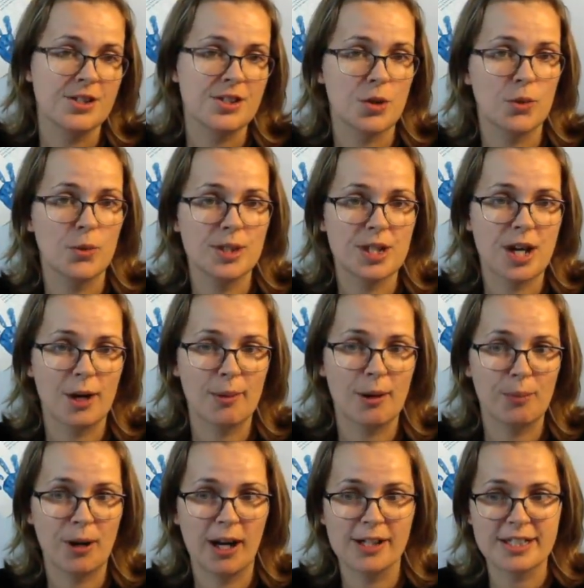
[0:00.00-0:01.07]
So when we talk
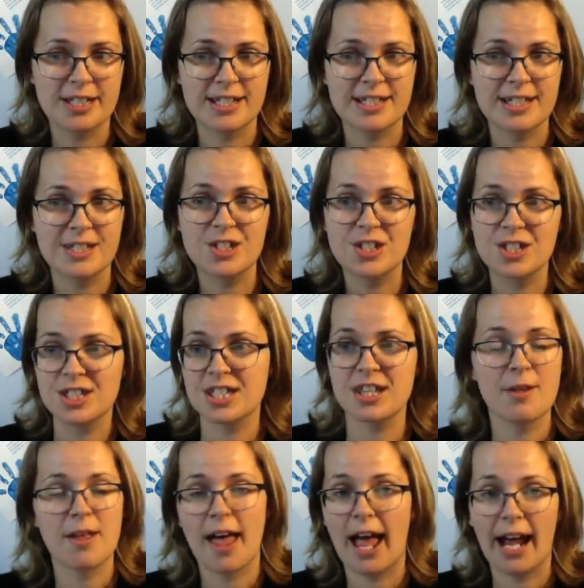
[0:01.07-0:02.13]
about process, it's just
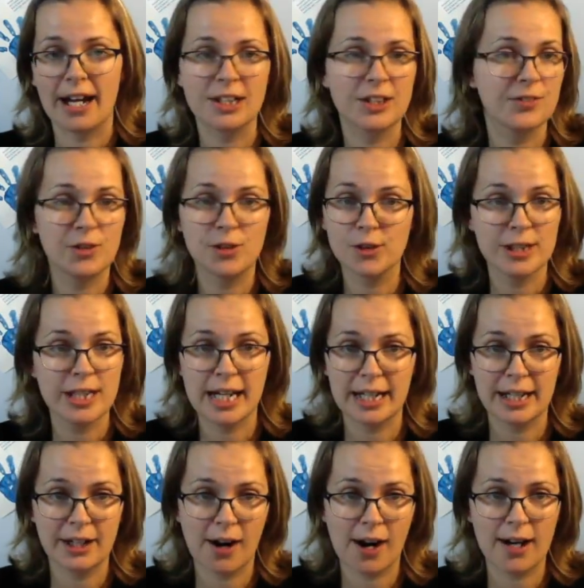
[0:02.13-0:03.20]
the act of
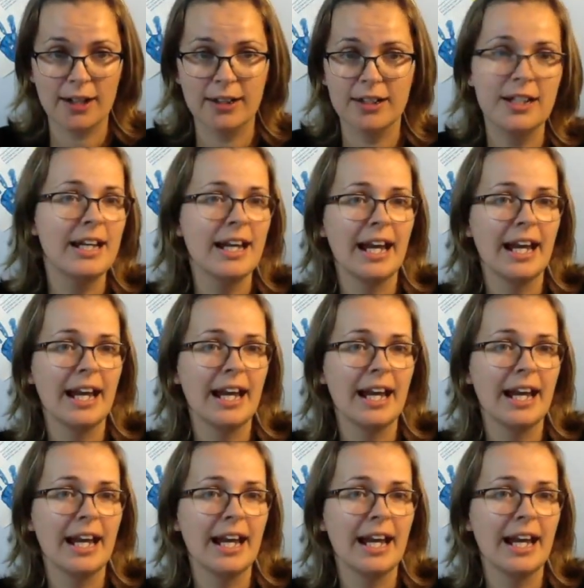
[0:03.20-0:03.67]
creating art,